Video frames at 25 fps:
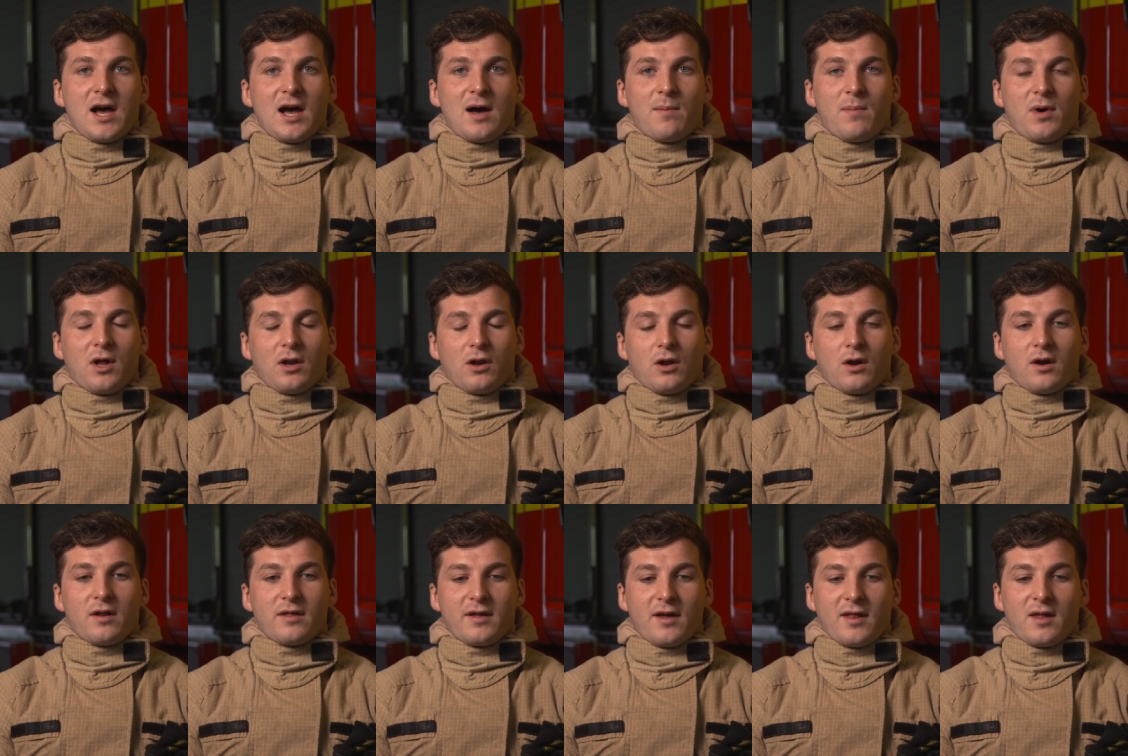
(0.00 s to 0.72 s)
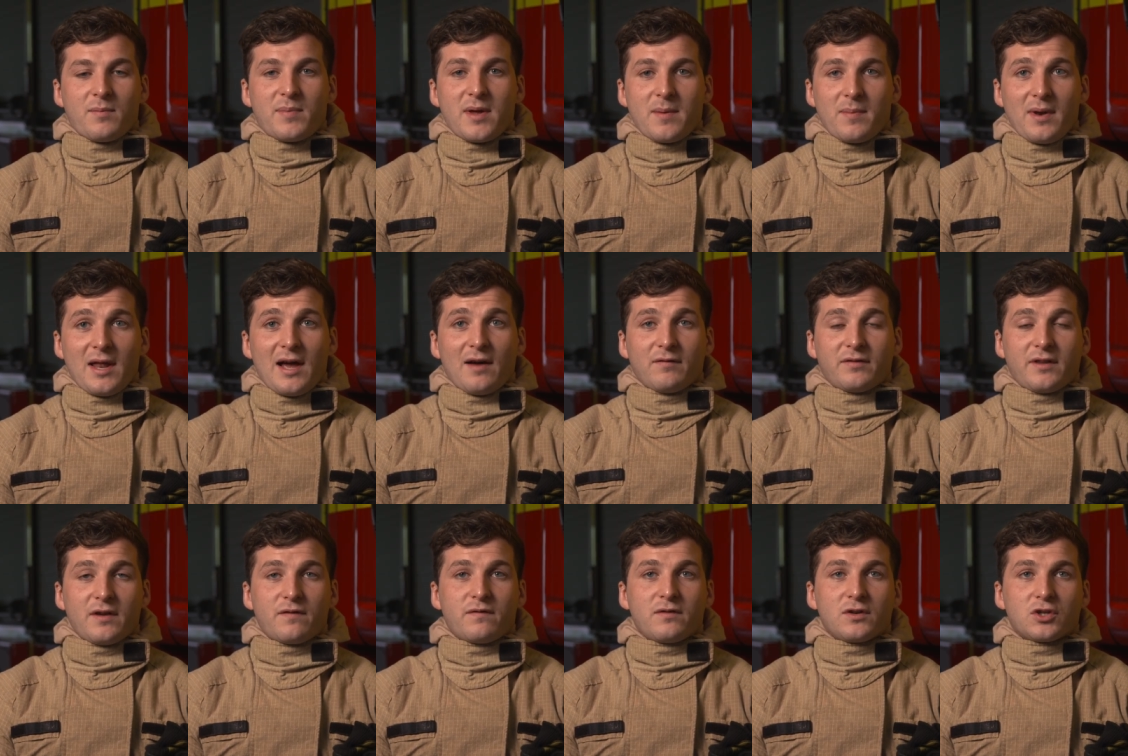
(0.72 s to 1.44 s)
A lot of the other people
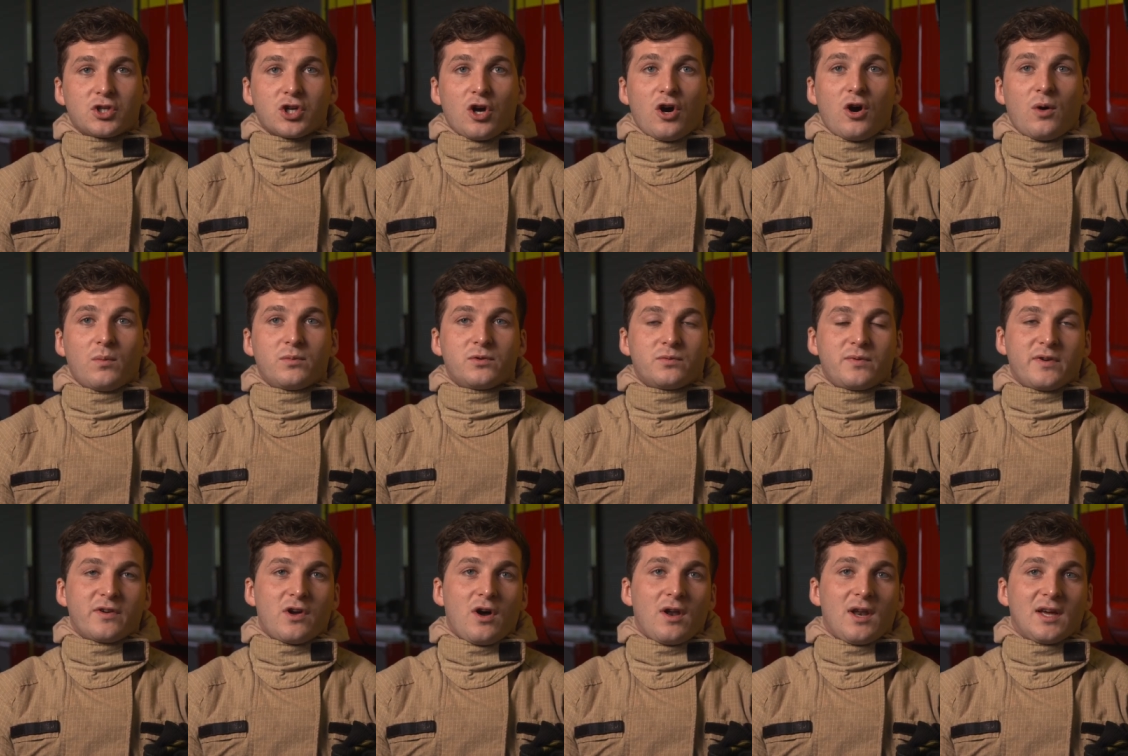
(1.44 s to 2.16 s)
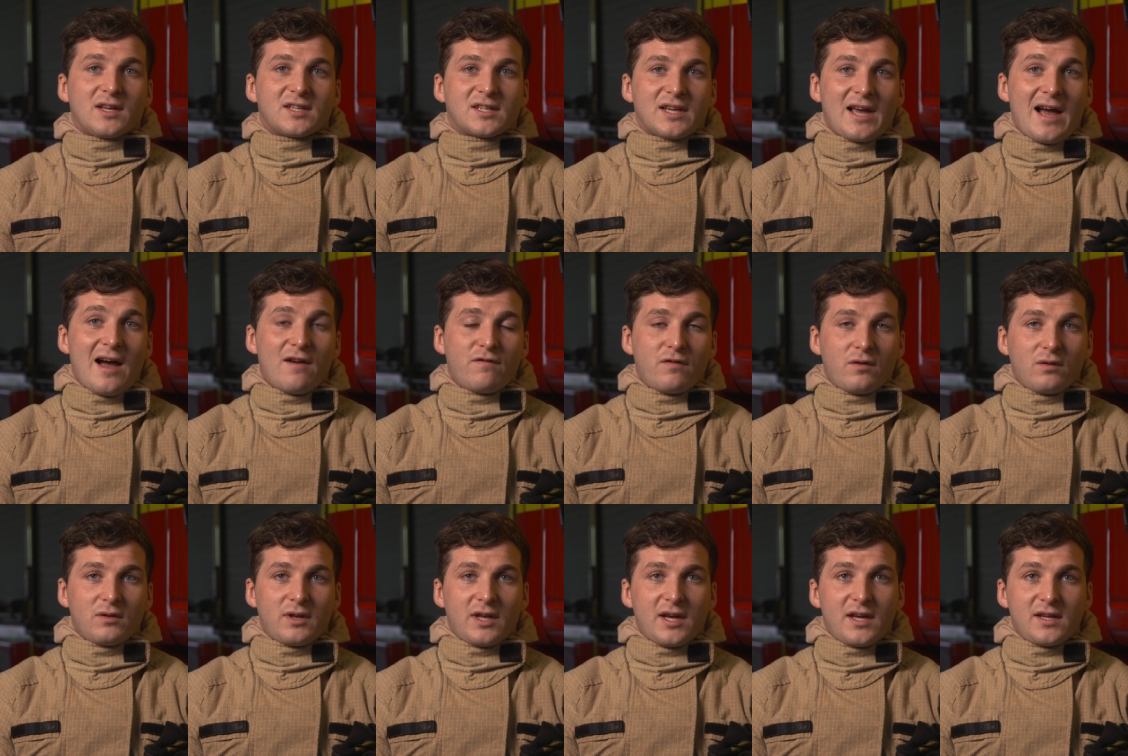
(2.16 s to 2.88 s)
have different jobs. We've got like
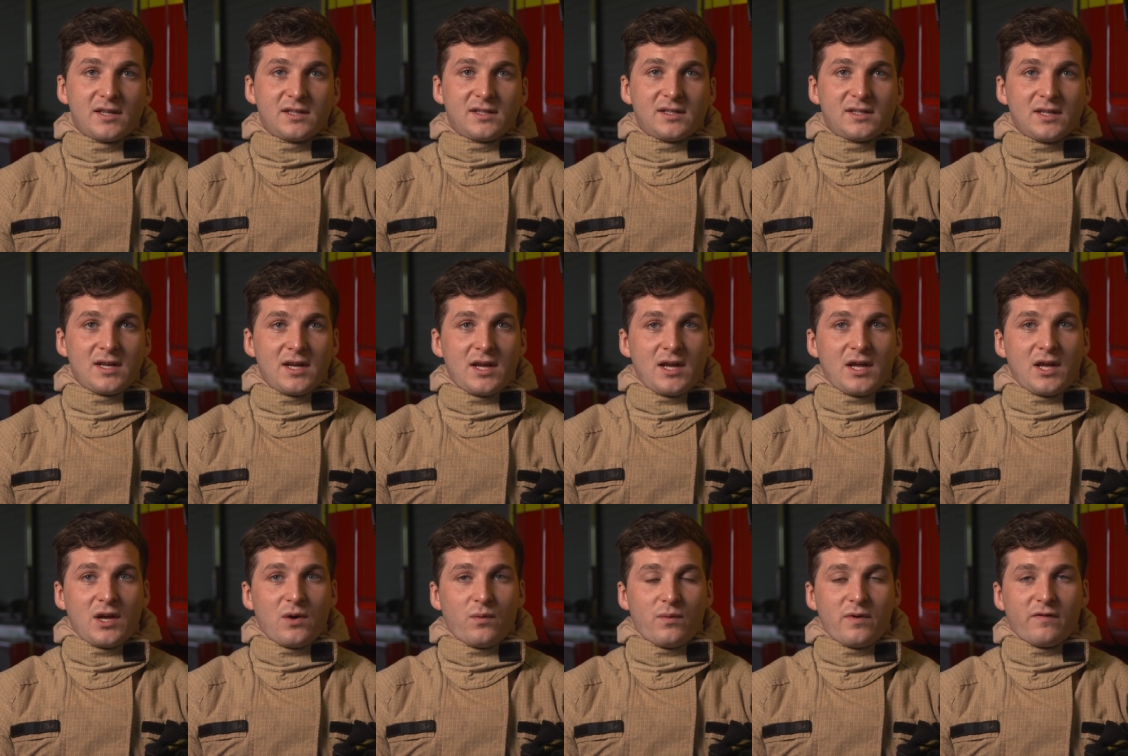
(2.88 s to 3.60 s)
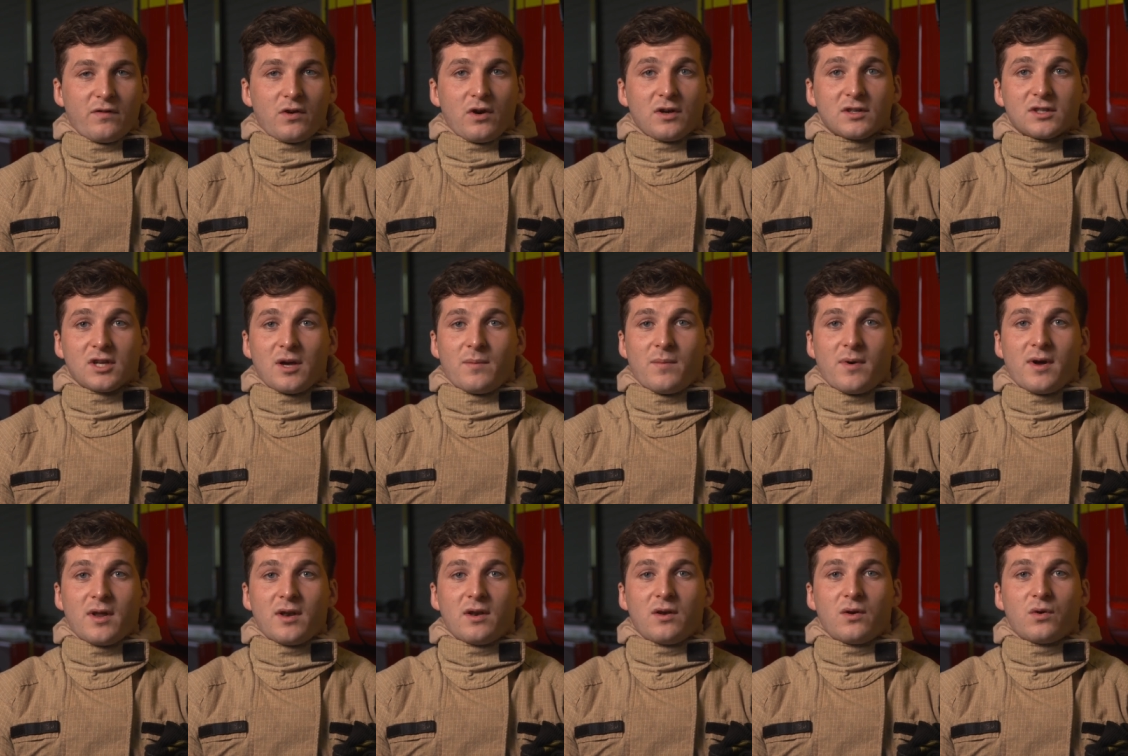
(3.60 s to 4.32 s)
scaffolders, we've got
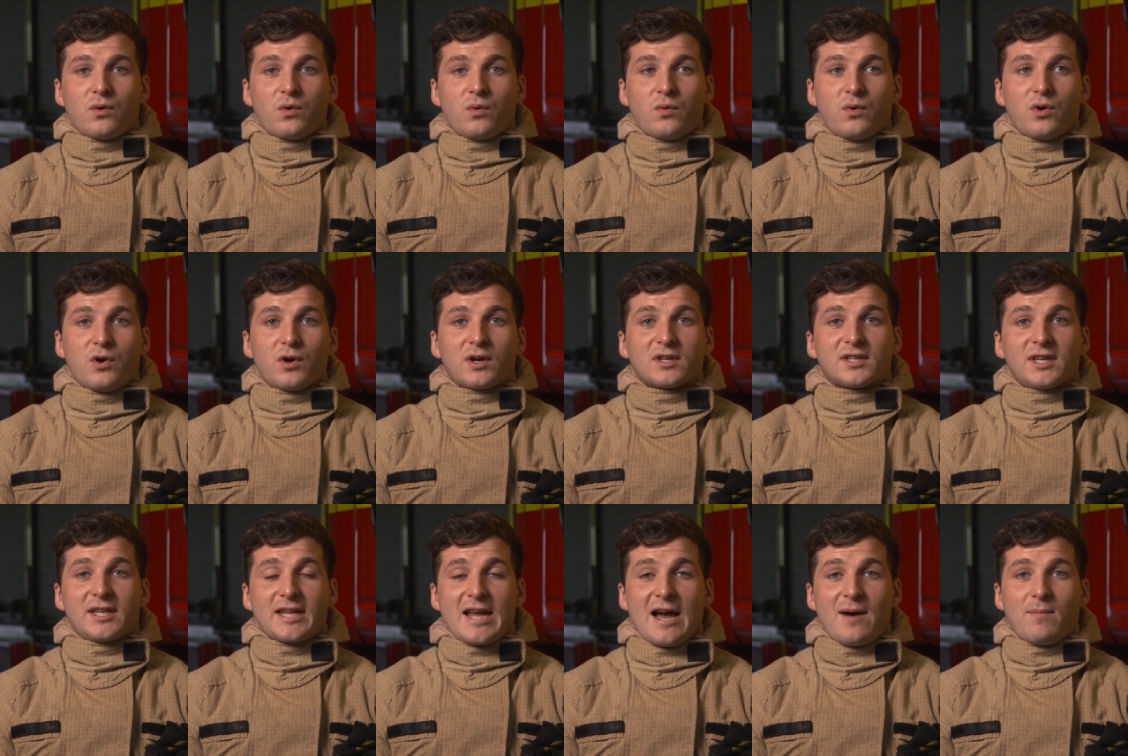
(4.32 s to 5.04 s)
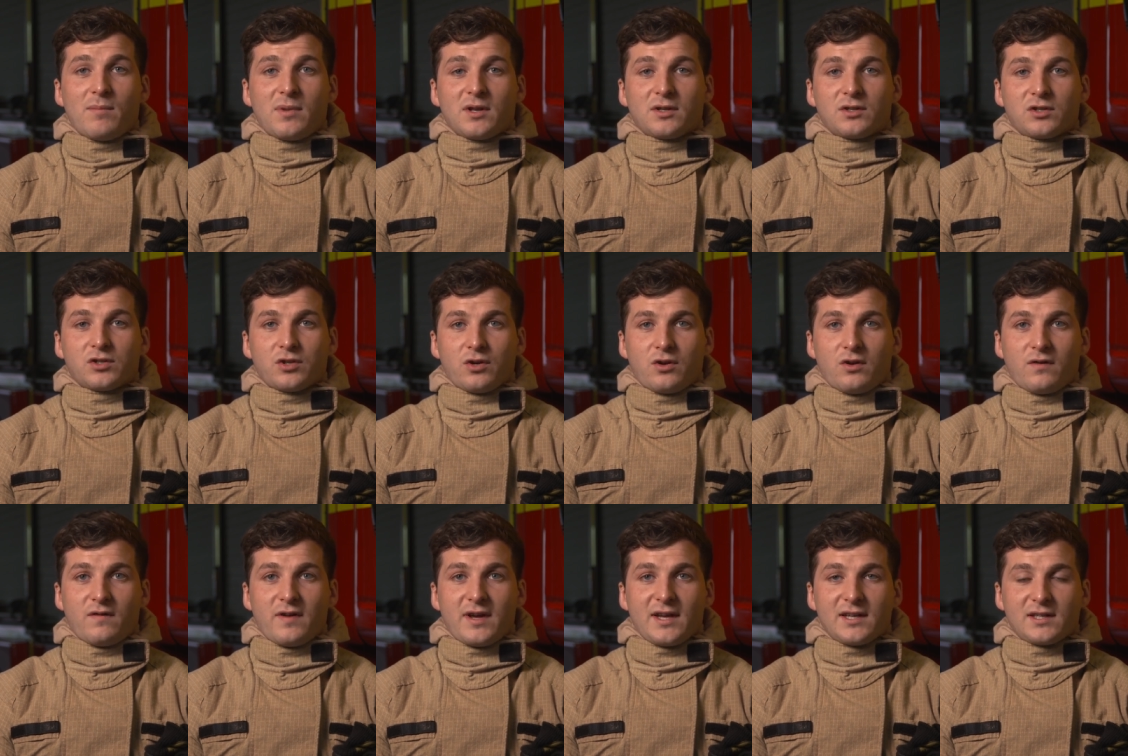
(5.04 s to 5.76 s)
someone who works in the ambulance
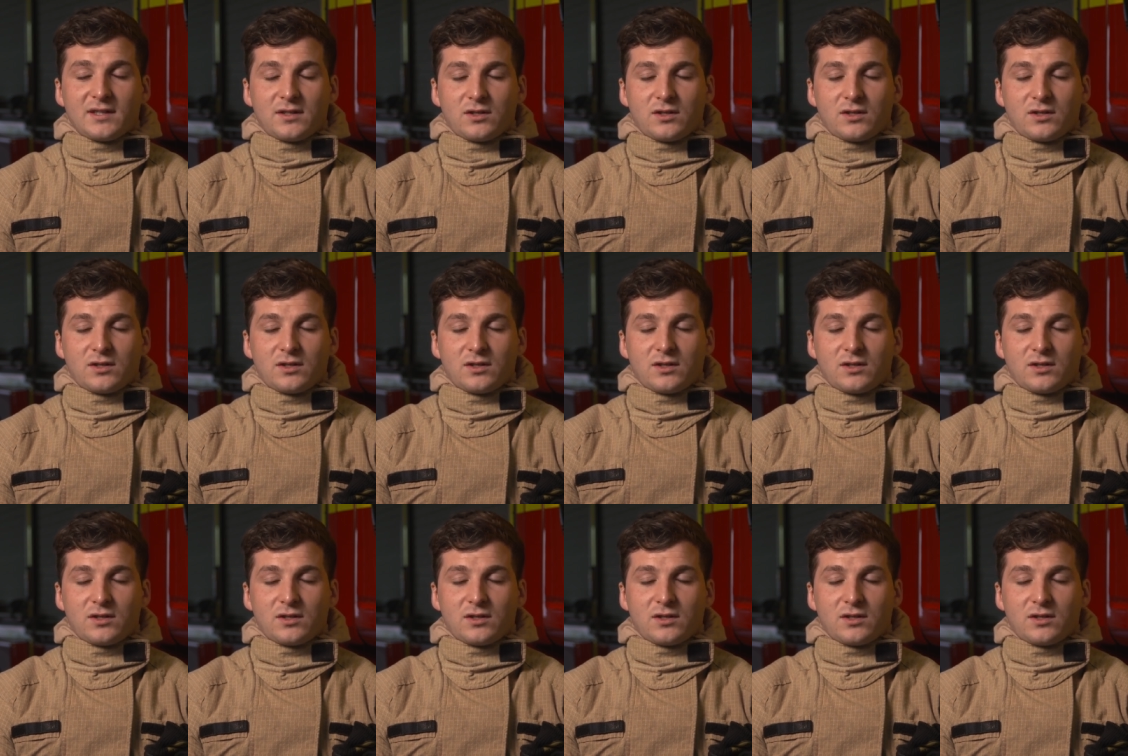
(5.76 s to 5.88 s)
service,